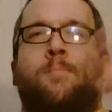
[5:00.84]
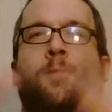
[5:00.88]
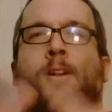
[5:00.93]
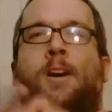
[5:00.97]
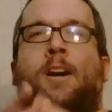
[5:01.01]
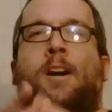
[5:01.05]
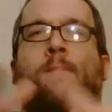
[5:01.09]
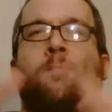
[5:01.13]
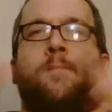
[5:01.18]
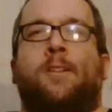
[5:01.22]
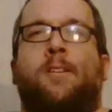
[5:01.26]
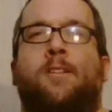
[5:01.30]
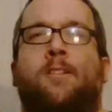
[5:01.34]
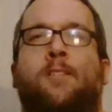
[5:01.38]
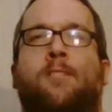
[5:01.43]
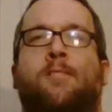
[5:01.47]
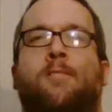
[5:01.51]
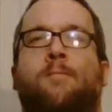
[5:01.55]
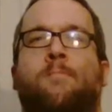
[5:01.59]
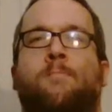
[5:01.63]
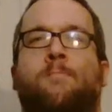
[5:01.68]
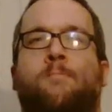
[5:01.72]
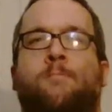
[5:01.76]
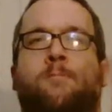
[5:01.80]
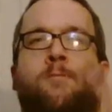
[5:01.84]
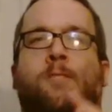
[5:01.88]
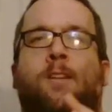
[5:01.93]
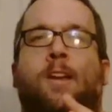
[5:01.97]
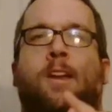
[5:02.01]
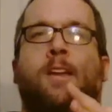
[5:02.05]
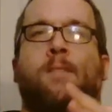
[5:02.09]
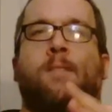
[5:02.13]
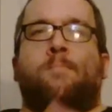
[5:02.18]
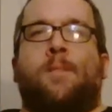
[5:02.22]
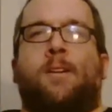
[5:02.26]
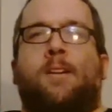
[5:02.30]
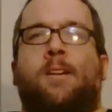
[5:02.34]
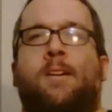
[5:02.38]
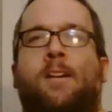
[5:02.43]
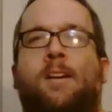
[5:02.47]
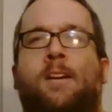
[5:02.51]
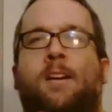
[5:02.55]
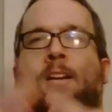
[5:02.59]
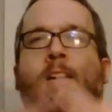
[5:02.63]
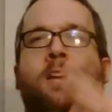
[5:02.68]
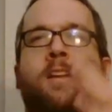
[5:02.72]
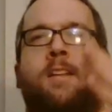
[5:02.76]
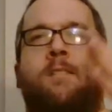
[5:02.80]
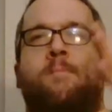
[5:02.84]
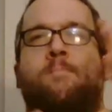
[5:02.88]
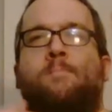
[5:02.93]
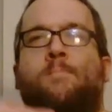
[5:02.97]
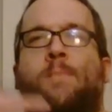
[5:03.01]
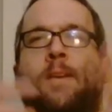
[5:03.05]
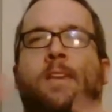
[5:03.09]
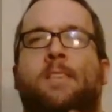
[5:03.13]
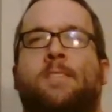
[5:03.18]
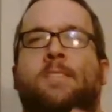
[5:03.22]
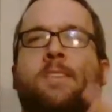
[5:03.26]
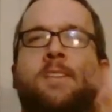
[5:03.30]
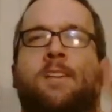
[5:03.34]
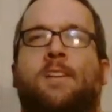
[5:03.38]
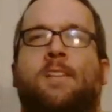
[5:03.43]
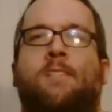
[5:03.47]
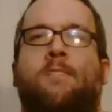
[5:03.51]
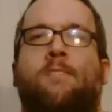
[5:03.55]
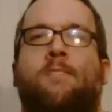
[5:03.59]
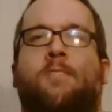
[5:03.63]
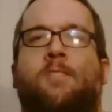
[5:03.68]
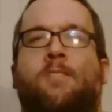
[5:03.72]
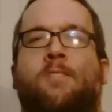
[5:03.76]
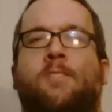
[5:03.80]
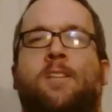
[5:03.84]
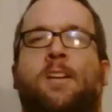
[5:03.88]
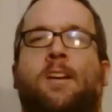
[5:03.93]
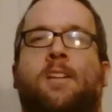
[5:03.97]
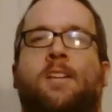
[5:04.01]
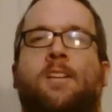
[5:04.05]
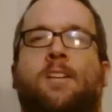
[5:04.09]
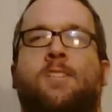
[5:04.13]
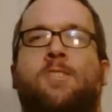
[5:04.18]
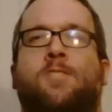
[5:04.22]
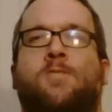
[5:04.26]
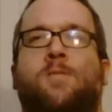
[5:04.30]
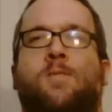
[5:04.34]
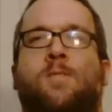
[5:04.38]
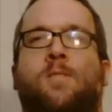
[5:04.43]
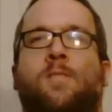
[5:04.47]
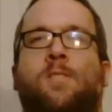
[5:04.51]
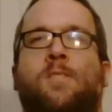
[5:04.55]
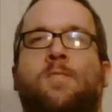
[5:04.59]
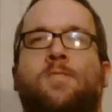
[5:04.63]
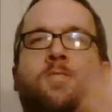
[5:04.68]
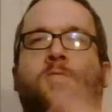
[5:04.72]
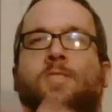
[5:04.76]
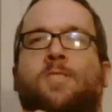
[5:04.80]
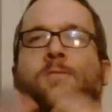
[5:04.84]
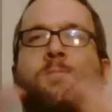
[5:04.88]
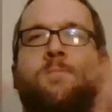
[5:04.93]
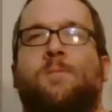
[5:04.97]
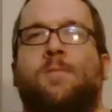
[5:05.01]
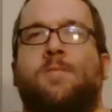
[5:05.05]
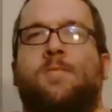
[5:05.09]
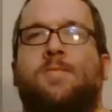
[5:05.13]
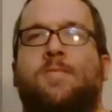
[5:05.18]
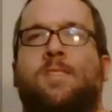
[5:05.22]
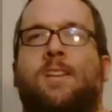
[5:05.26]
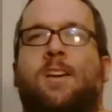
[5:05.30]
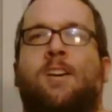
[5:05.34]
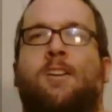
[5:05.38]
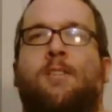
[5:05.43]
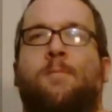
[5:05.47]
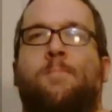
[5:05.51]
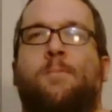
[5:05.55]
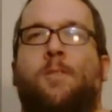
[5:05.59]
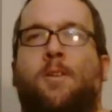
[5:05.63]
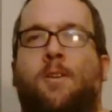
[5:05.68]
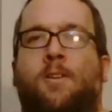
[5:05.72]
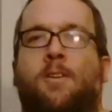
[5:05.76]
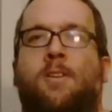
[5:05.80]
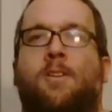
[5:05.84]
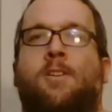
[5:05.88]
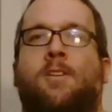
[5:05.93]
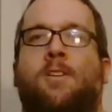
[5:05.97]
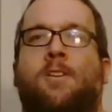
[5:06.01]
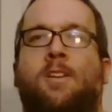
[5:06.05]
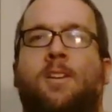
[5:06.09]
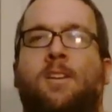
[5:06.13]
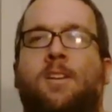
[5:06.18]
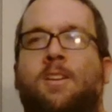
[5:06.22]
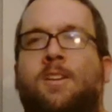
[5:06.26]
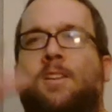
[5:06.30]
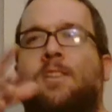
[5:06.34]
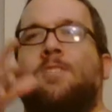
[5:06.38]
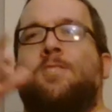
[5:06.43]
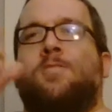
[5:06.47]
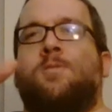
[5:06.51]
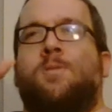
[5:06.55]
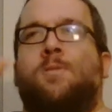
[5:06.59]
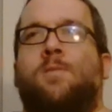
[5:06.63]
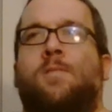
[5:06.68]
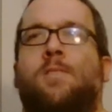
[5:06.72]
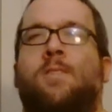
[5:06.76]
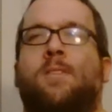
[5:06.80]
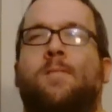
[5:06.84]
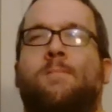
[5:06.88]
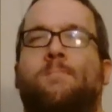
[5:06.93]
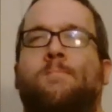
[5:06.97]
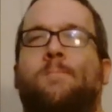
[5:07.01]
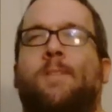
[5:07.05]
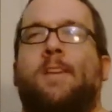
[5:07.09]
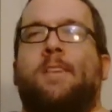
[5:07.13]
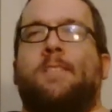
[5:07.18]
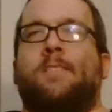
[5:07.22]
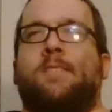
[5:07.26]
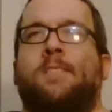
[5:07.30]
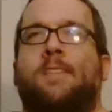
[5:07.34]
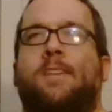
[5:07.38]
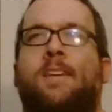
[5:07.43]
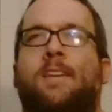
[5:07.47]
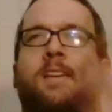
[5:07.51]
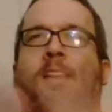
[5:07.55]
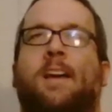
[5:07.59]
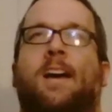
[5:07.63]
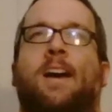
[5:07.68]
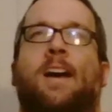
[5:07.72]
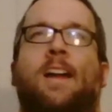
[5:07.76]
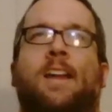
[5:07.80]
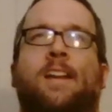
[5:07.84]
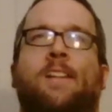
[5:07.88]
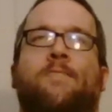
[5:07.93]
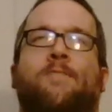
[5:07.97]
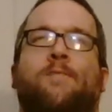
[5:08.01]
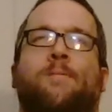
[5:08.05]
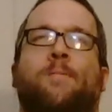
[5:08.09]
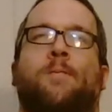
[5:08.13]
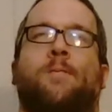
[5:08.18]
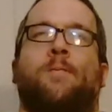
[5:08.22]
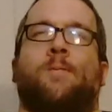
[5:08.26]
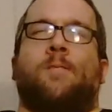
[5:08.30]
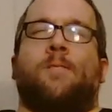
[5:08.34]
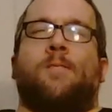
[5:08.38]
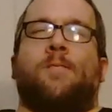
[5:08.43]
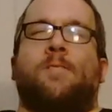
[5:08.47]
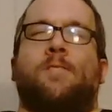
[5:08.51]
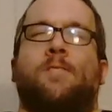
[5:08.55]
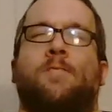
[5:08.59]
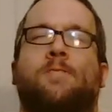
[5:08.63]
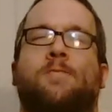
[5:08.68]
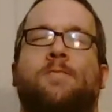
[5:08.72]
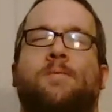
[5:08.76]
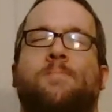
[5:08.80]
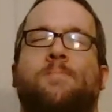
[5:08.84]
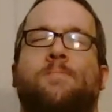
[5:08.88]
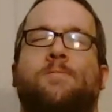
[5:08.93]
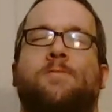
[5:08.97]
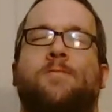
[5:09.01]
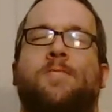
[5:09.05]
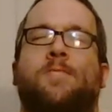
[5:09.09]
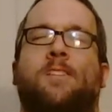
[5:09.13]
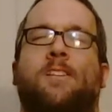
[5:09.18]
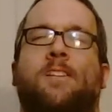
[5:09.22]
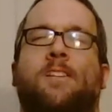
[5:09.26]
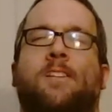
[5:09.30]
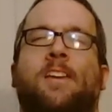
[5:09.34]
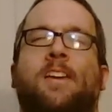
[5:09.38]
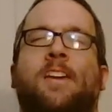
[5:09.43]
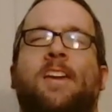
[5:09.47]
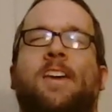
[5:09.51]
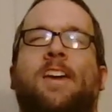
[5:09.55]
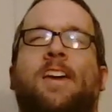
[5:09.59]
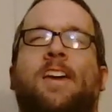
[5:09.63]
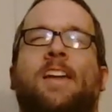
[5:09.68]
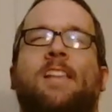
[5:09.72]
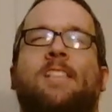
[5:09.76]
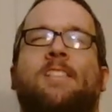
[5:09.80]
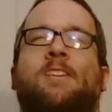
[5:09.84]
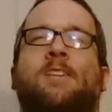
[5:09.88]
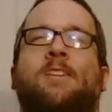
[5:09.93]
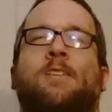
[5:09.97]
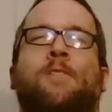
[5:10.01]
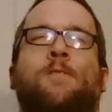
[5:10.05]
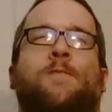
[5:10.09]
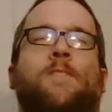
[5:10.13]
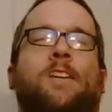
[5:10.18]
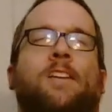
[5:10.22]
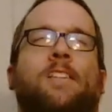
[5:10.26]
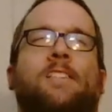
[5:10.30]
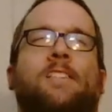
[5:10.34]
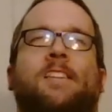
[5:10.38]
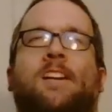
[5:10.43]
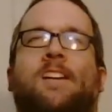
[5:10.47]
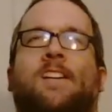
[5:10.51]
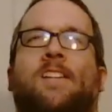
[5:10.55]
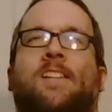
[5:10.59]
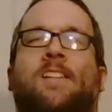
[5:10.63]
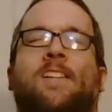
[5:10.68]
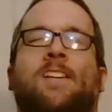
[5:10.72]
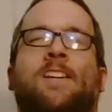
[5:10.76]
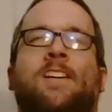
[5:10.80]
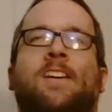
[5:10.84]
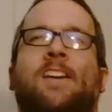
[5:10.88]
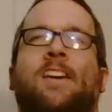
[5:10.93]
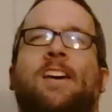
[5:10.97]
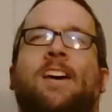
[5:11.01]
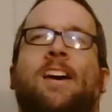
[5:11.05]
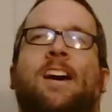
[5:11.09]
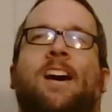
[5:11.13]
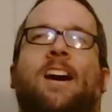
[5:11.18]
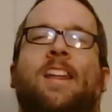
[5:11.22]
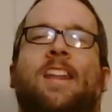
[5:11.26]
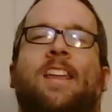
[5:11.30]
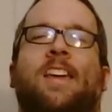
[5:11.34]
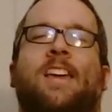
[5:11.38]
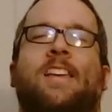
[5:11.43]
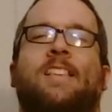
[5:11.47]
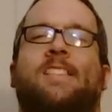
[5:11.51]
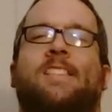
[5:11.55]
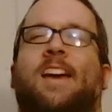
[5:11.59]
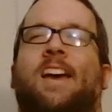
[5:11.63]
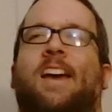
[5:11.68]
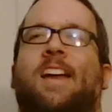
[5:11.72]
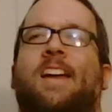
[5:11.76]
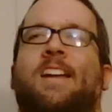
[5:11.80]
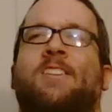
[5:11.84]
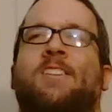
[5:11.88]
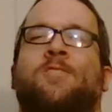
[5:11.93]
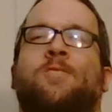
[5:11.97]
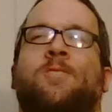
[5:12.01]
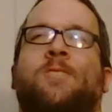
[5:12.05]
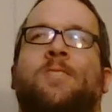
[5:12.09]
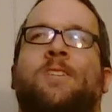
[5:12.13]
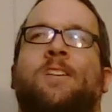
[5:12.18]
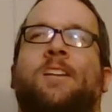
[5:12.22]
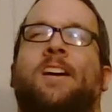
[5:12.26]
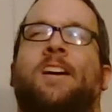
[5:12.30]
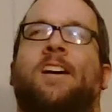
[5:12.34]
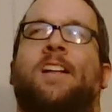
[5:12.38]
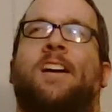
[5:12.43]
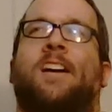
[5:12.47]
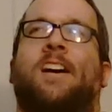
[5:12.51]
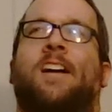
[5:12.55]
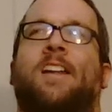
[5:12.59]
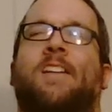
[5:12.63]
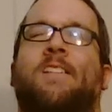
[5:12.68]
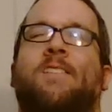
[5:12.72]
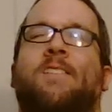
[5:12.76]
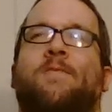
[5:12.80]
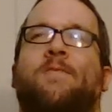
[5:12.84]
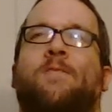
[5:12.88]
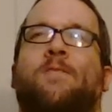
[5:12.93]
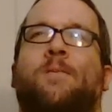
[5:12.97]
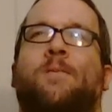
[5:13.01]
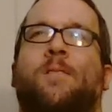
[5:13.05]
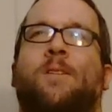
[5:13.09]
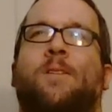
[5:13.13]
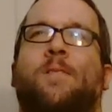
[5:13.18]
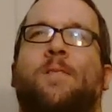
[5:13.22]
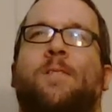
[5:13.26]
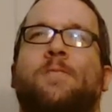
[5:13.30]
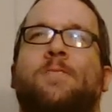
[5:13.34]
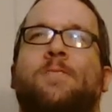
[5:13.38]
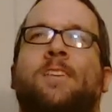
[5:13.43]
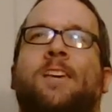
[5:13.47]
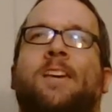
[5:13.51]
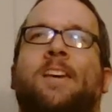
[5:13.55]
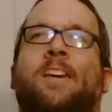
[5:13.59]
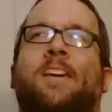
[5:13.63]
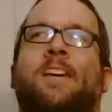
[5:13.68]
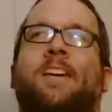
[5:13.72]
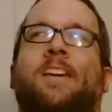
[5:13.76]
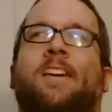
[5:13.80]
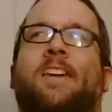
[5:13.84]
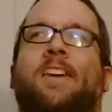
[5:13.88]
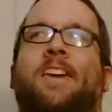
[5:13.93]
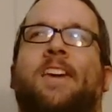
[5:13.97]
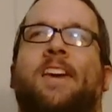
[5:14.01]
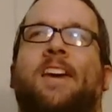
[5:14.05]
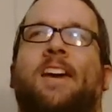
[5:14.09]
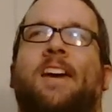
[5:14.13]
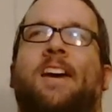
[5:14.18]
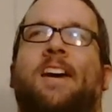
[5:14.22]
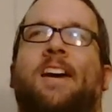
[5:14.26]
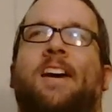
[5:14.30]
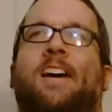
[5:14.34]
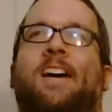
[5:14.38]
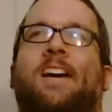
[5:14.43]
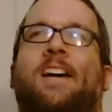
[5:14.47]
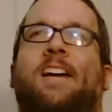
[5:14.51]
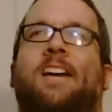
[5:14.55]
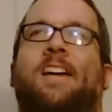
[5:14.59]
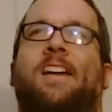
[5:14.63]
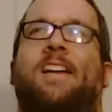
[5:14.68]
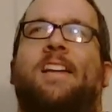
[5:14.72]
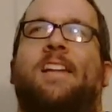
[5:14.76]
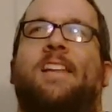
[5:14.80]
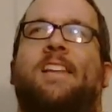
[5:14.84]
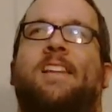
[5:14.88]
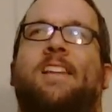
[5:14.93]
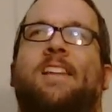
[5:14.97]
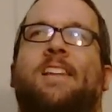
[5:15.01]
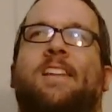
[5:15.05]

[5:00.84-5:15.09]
her mom and her grandma, and basically all learned how to control it. She wants to help her control it, basically, and hide it from the world or some shit. Like it's goofy as hell how do I enjoyed the hell out of it for what it was. Yeah,